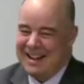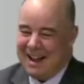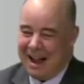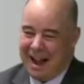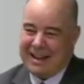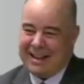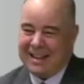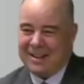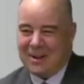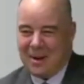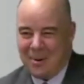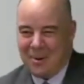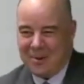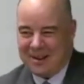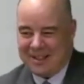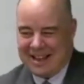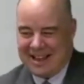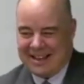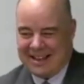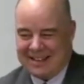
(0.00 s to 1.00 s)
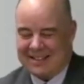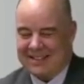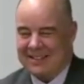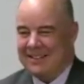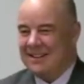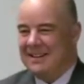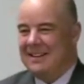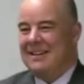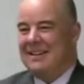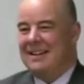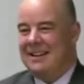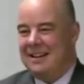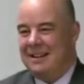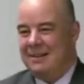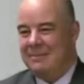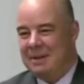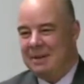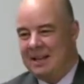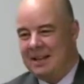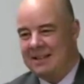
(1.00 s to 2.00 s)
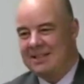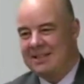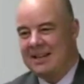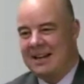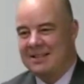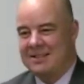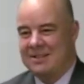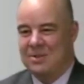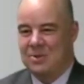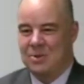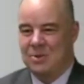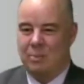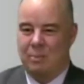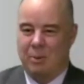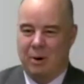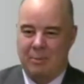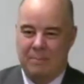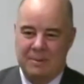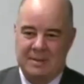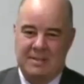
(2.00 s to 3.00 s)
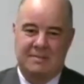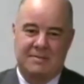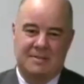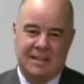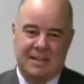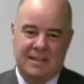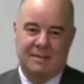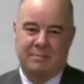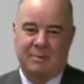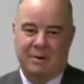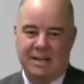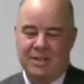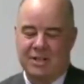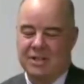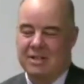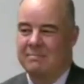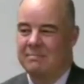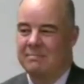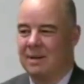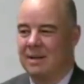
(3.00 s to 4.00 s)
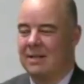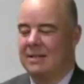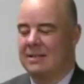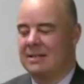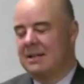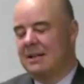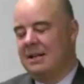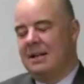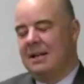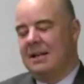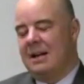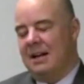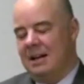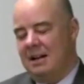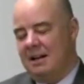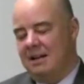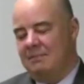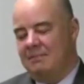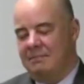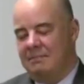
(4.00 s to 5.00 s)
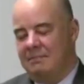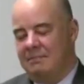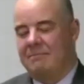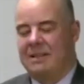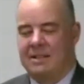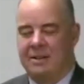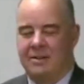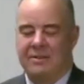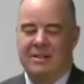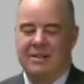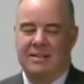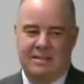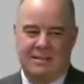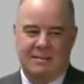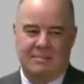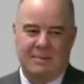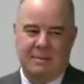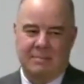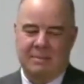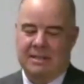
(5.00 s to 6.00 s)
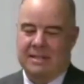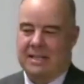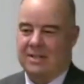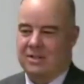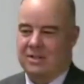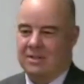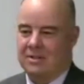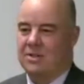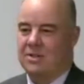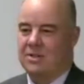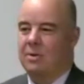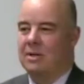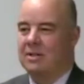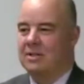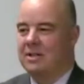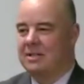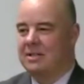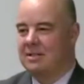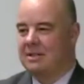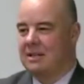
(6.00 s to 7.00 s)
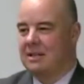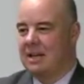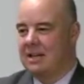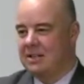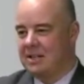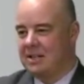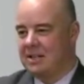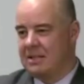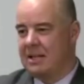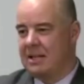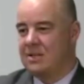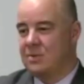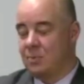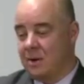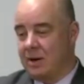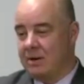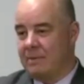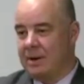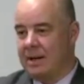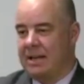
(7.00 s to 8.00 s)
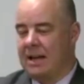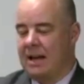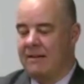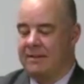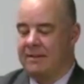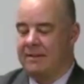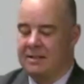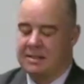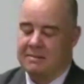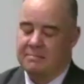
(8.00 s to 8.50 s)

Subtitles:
I can go to that because it has a dual purpose of celebration, but there is some limitation. So that's one of my caveats.